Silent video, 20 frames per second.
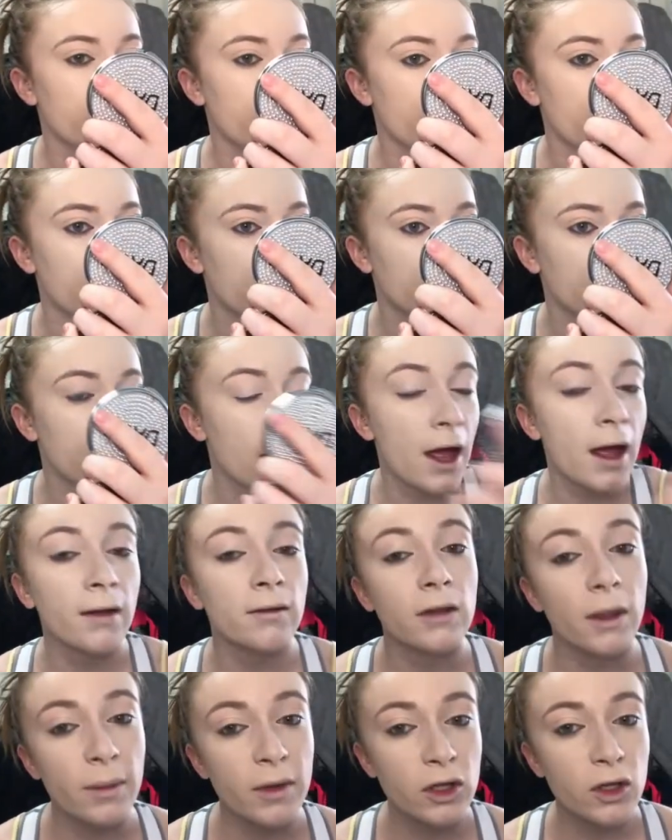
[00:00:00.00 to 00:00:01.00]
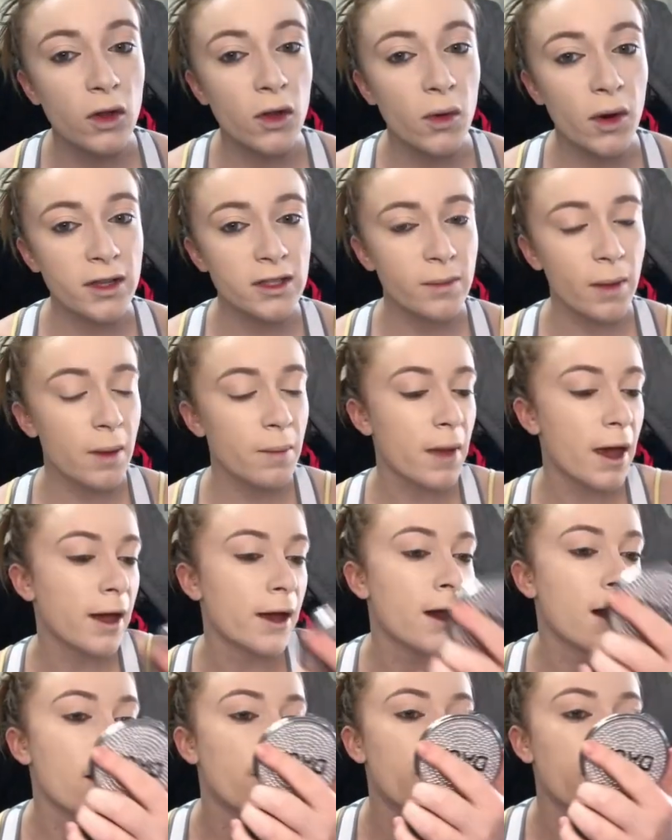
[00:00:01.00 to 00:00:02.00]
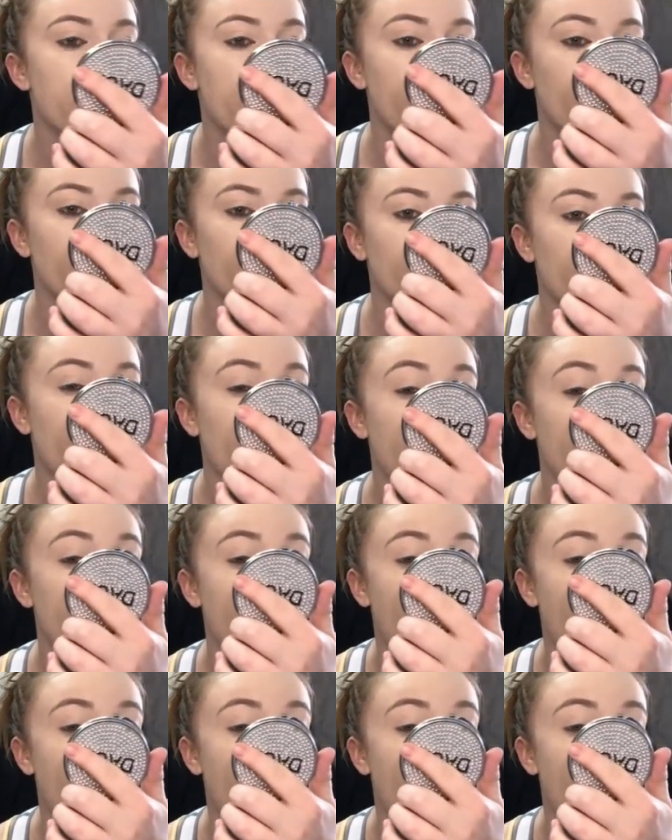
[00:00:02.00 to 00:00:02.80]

but let me do the rest of my makeup and I will come